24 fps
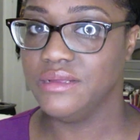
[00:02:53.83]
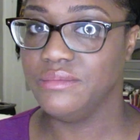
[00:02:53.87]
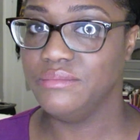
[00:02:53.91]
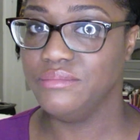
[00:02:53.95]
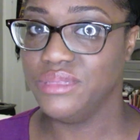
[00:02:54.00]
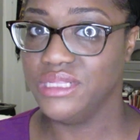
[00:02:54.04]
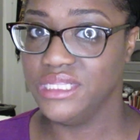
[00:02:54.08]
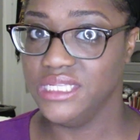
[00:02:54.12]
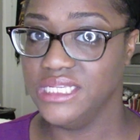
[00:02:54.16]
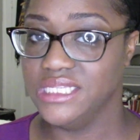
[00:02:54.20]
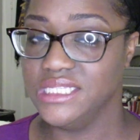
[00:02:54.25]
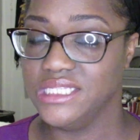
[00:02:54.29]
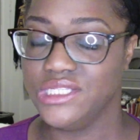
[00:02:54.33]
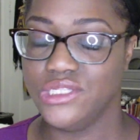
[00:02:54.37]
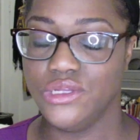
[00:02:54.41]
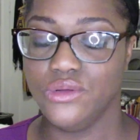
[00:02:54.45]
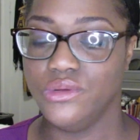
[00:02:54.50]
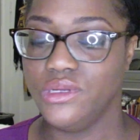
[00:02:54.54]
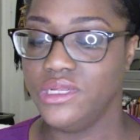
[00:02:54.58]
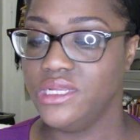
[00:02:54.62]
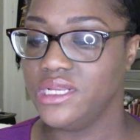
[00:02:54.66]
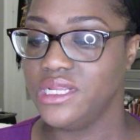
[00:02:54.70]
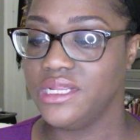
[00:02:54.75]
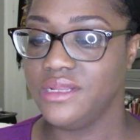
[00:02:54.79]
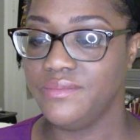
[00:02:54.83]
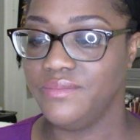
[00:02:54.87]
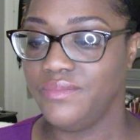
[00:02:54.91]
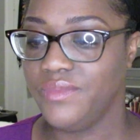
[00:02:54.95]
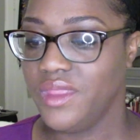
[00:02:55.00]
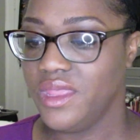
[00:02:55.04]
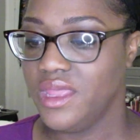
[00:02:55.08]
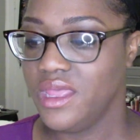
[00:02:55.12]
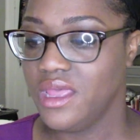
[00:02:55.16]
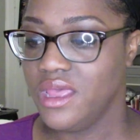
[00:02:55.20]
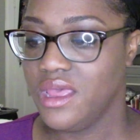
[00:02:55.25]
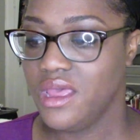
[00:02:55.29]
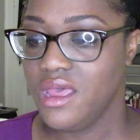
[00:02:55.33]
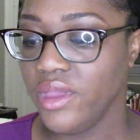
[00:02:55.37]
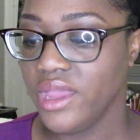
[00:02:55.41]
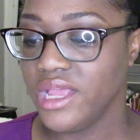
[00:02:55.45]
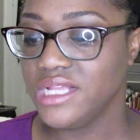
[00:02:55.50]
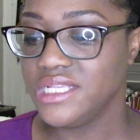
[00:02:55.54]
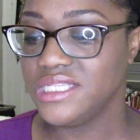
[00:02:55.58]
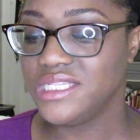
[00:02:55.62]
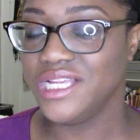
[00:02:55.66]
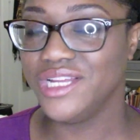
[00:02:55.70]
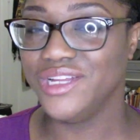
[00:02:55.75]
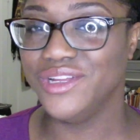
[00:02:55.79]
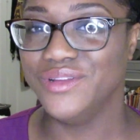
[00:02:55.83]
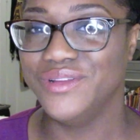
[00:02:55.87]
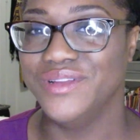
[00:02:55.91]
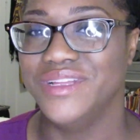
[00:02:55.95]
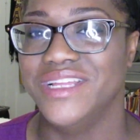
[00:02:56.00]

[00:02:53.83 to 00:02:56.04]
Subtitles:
Please don't eat it. So